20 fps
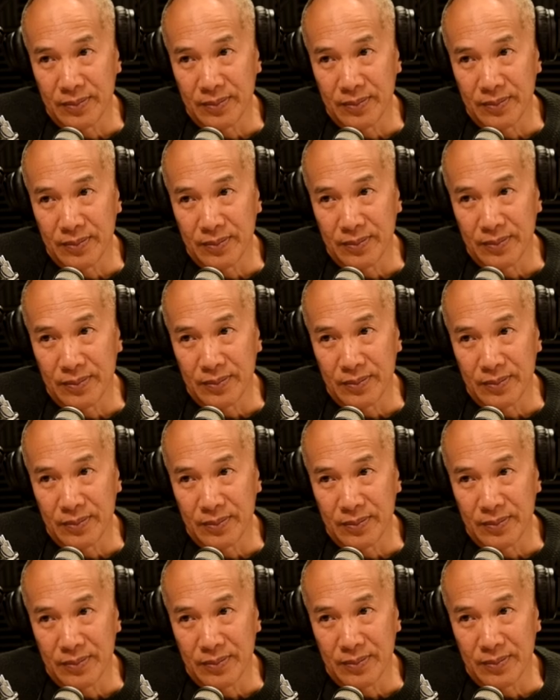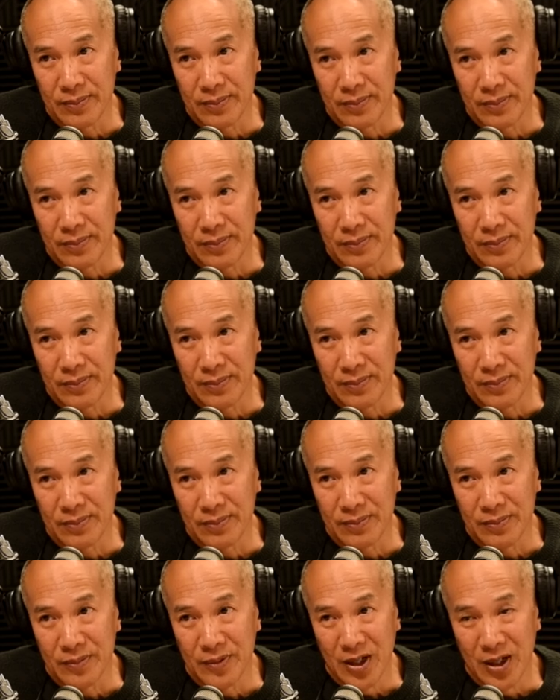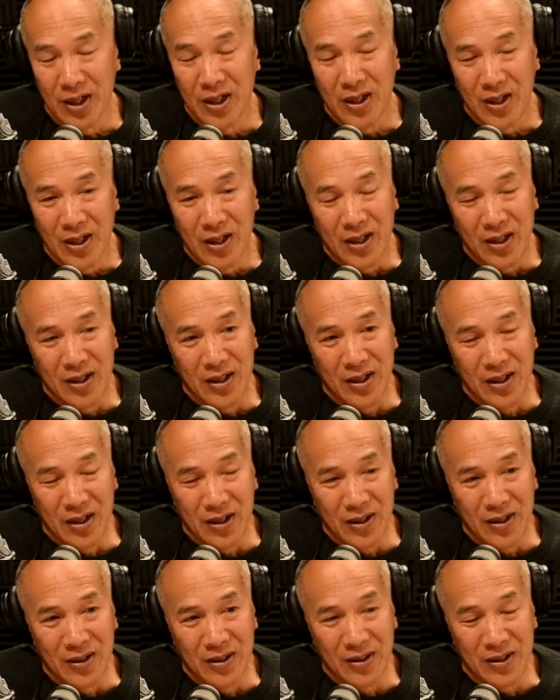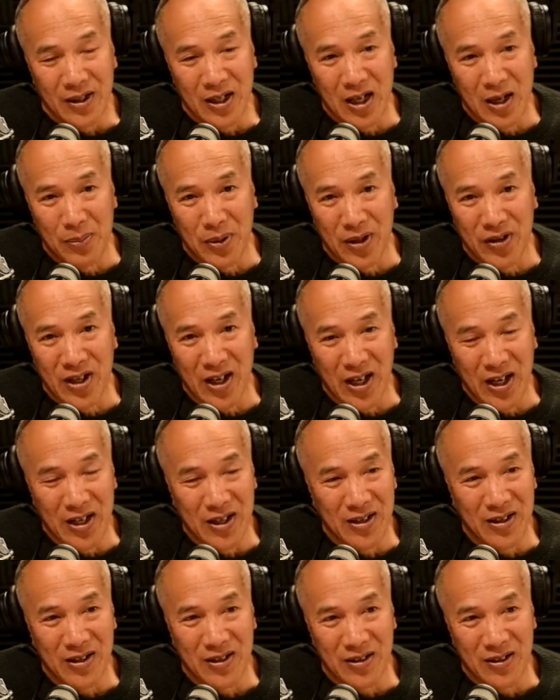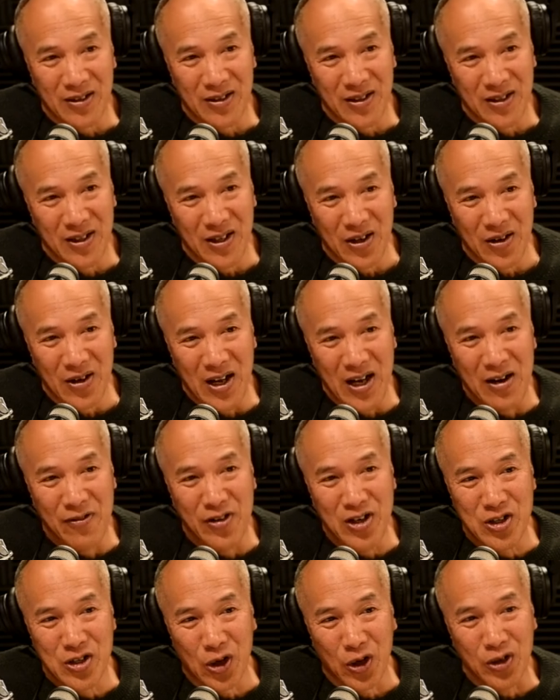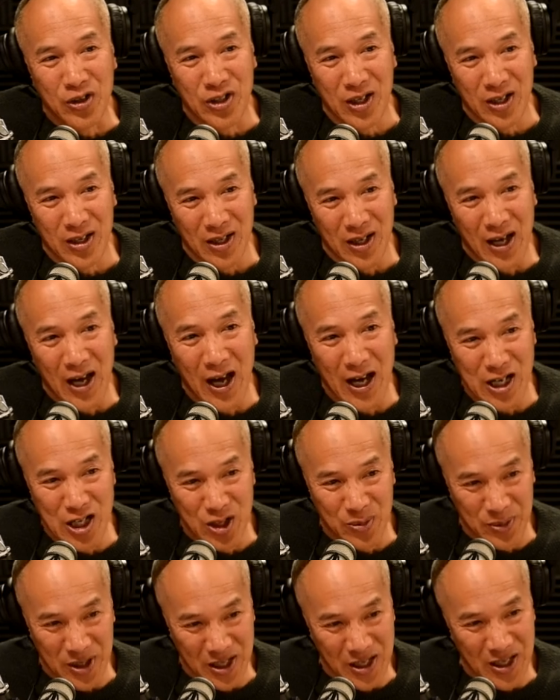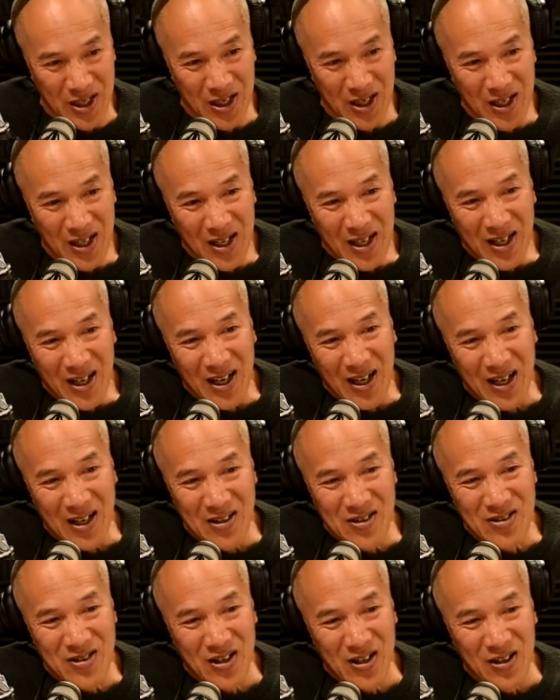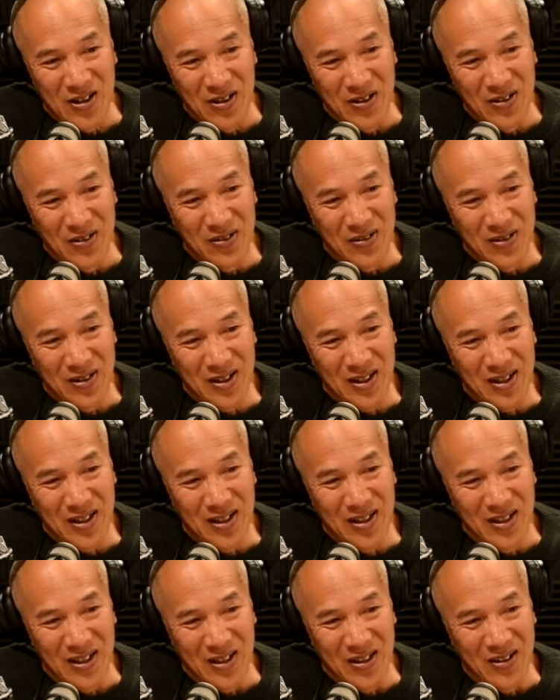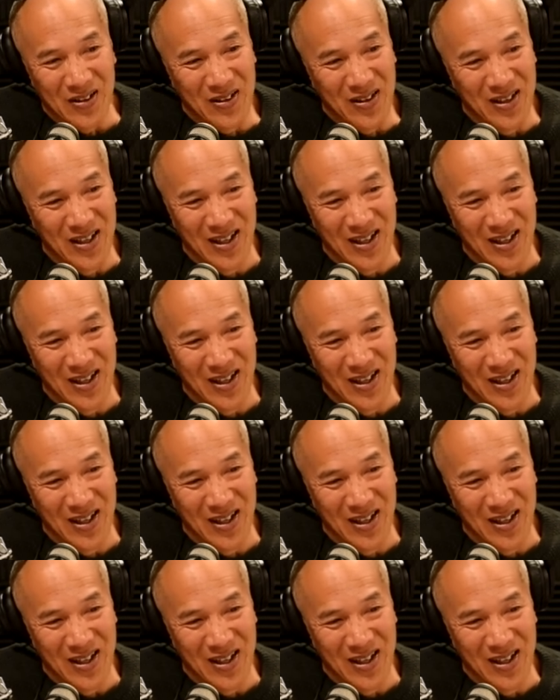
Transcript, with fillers: can actually hear this. Yeah, yeah, but again, you know, every doctor hates me, mm. and so you know,